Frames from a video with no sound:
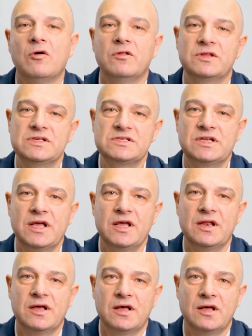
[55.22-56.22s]
all this
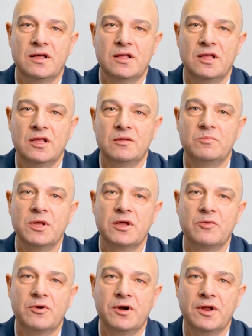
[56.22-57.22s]
data in
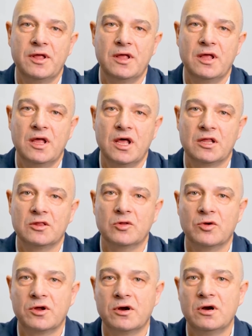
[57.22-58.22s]
BigQuery and
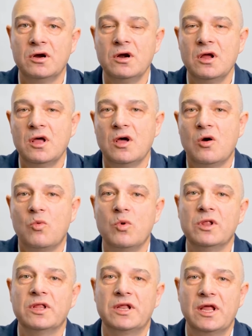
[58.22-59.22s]
Looker
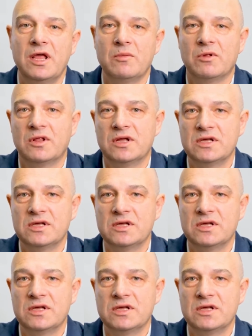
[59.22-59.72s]
will enable